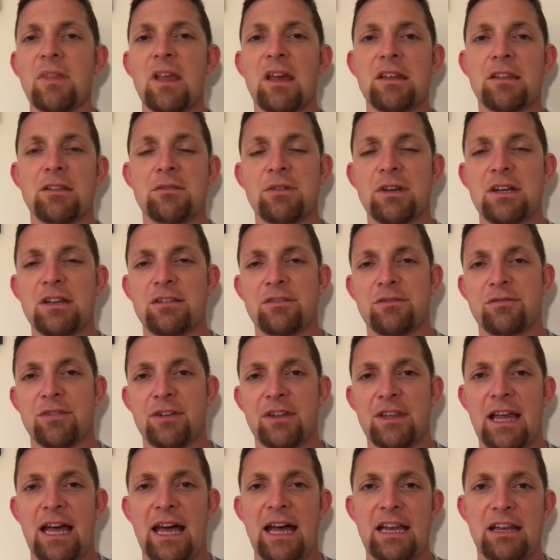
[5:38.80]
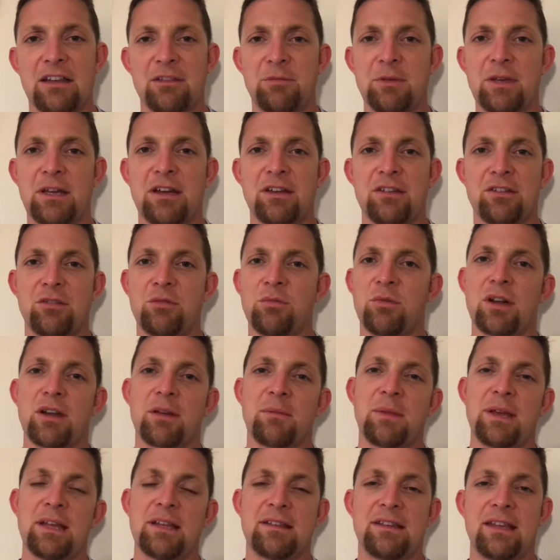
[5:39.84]
And the reason for that is because you want
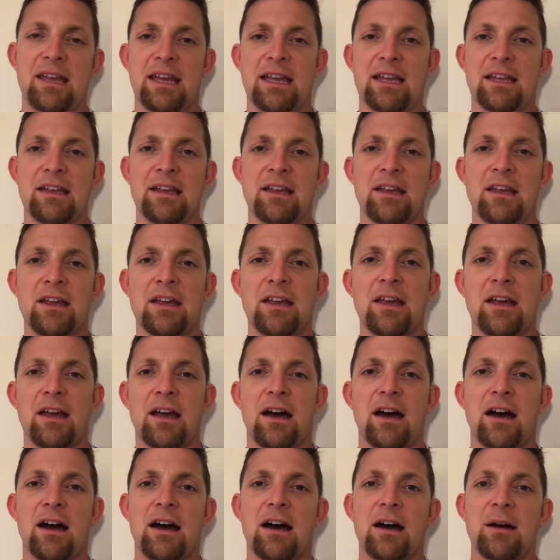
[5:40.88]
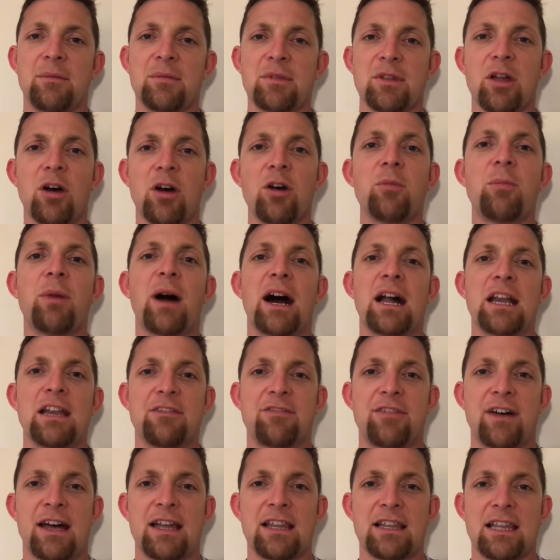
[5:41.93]
to maintain low body
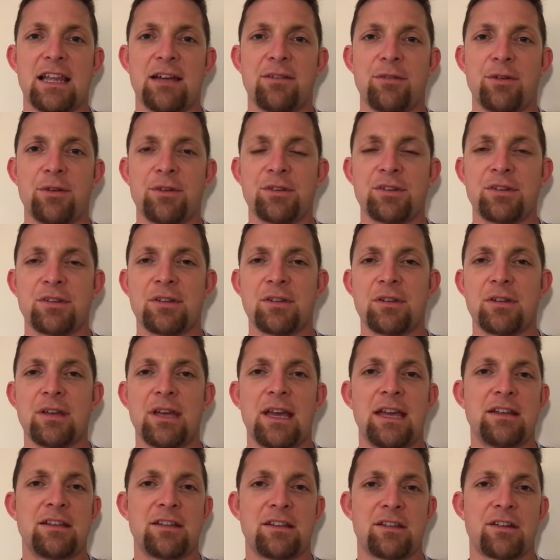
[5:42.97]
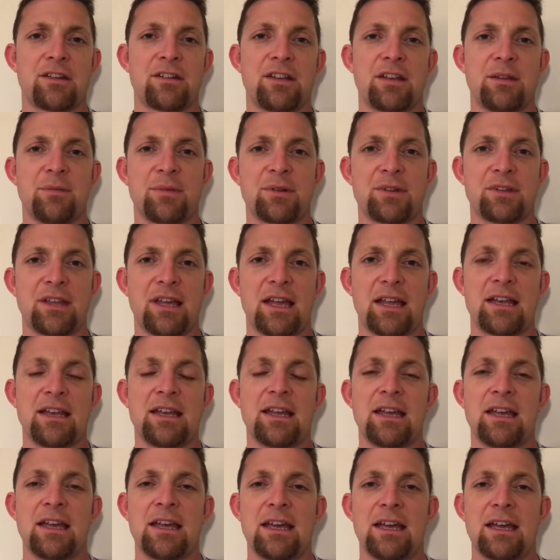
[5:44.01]
fat levels, 8 to 13%,
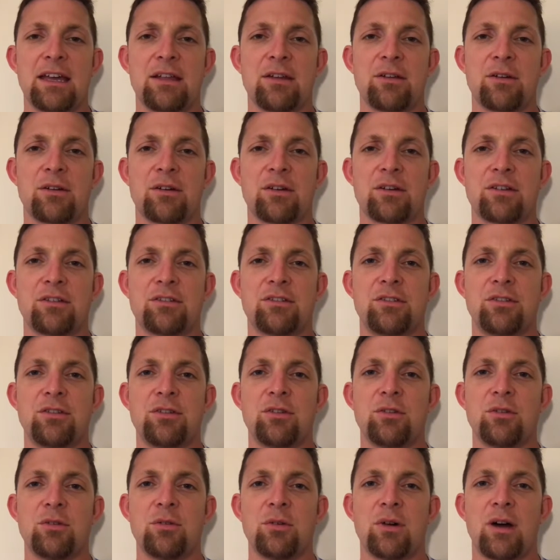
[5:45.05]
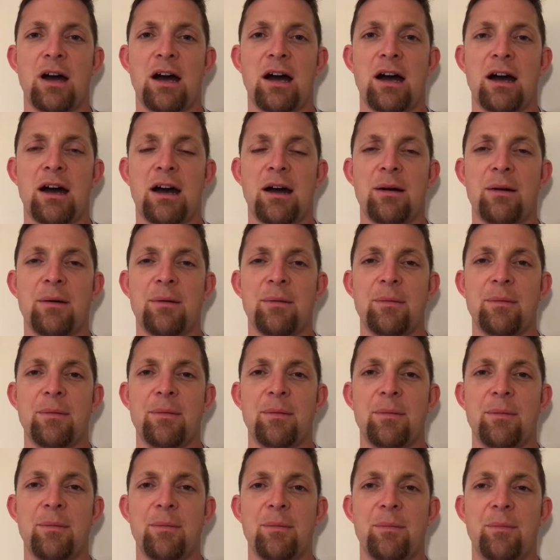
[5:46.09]
in order to
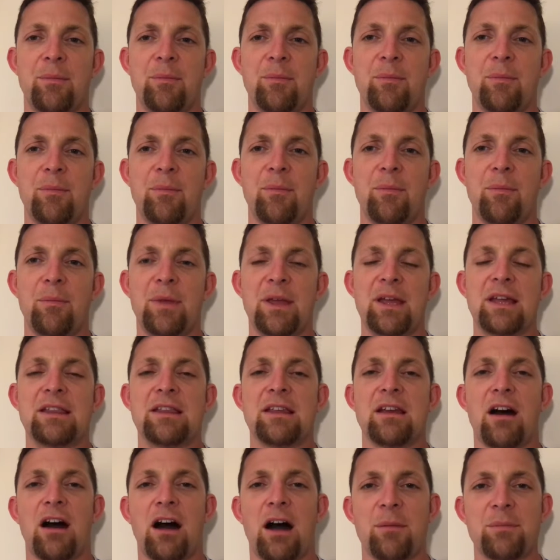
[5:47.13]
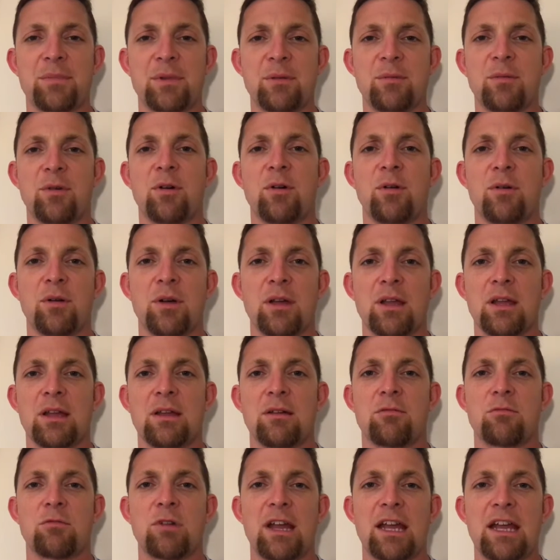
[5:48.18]
be in the optimal
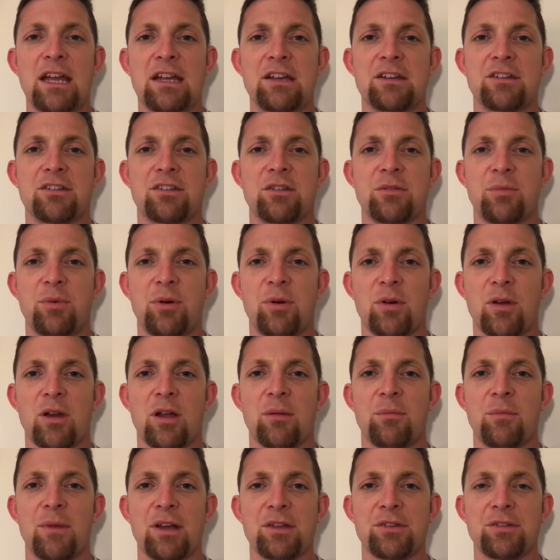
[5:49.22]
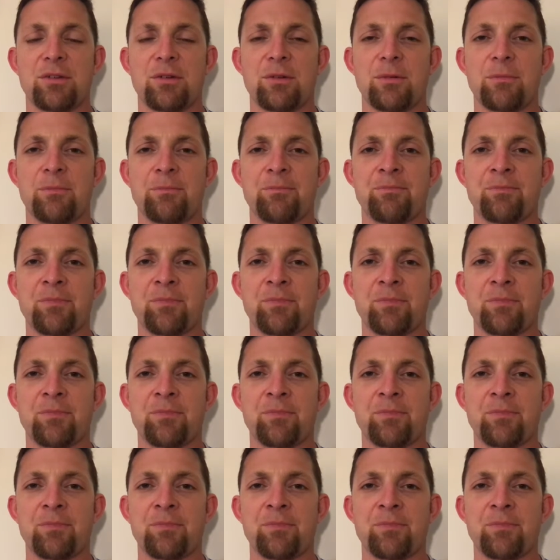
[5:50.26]
range to put on muscle.